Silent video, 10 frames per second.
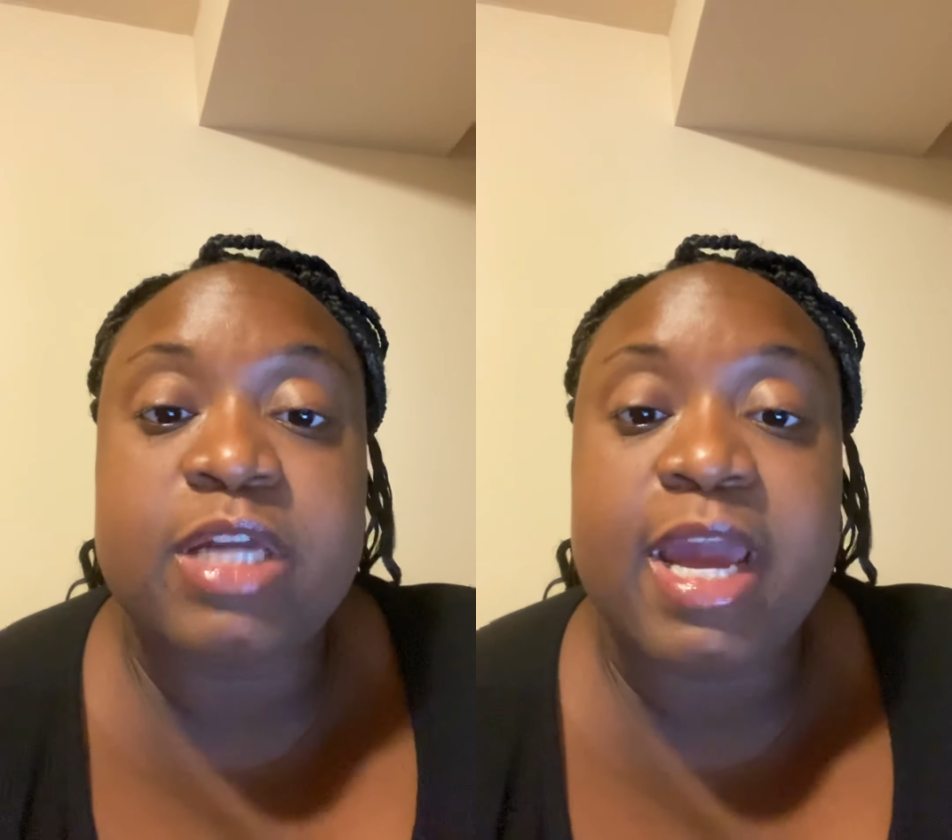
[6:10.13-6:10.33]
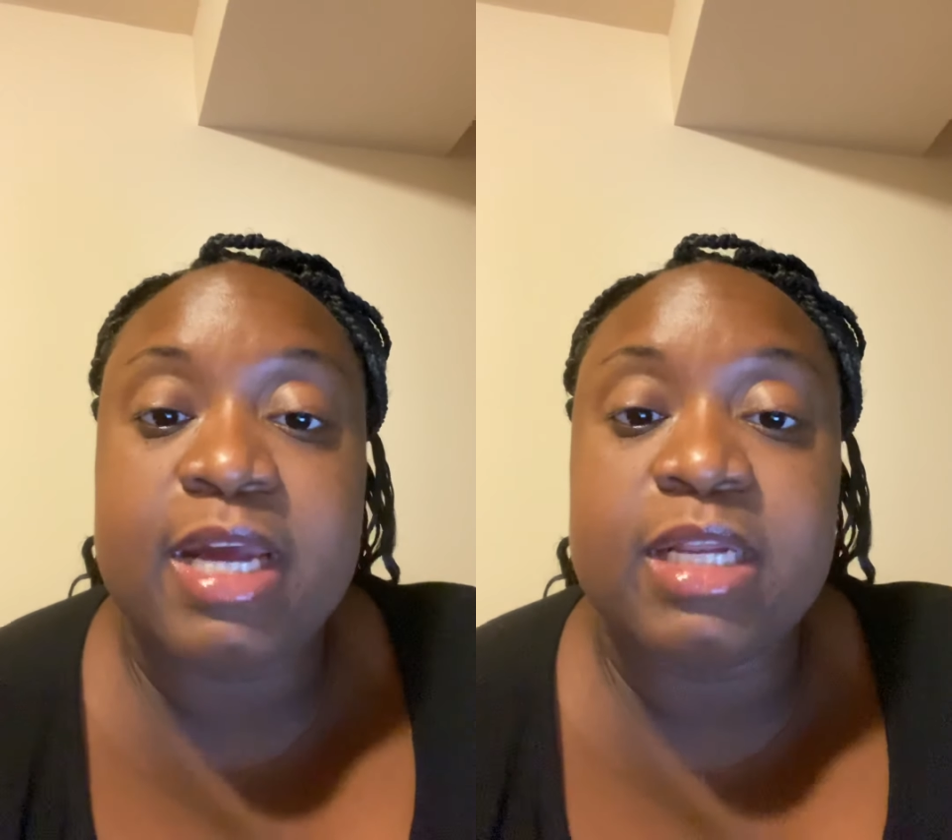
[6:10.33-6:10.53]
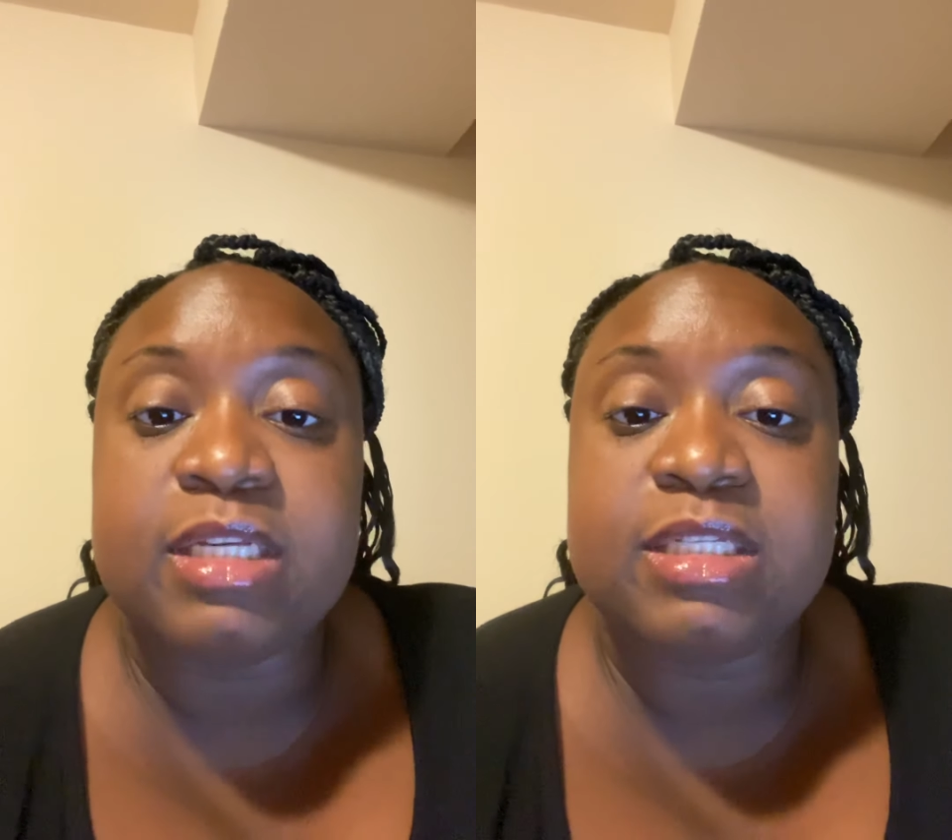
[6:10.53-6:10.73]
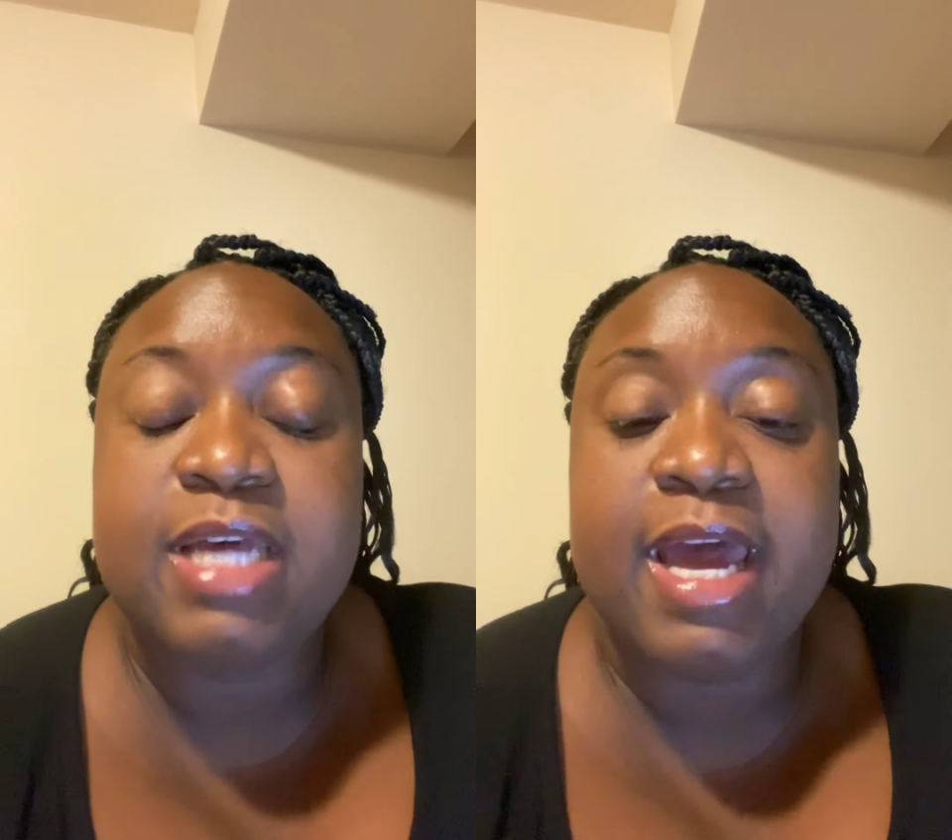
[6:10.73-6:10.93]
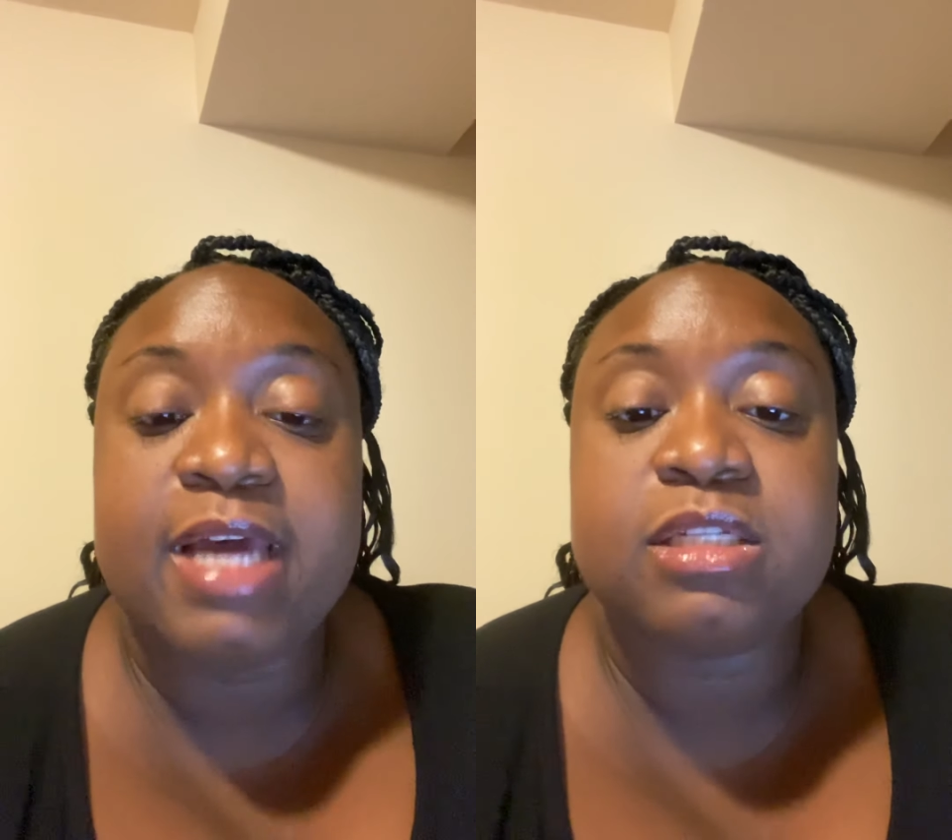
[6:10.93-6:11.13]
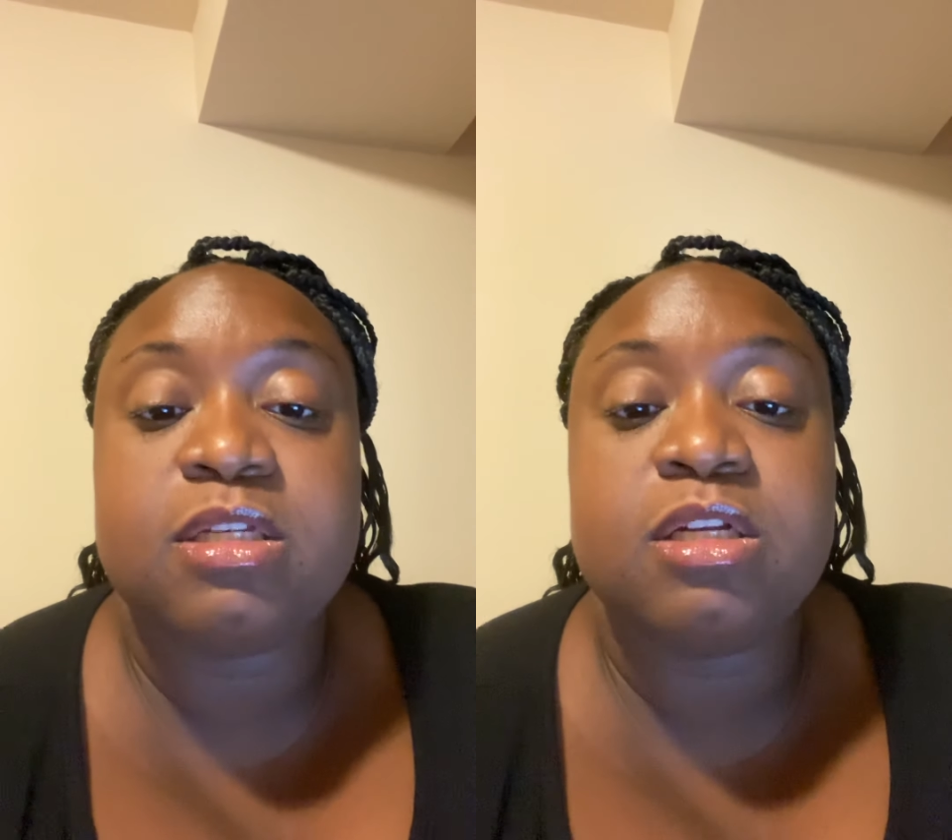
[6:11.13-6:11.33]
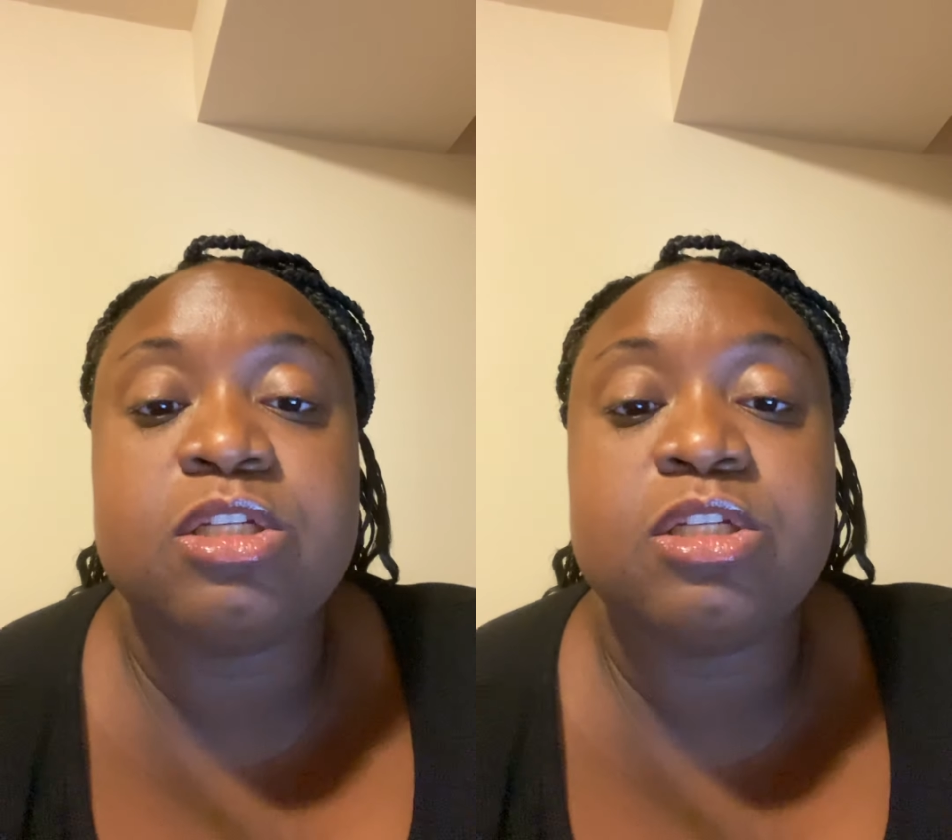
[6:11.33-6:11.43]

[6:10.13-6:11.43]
taking this test.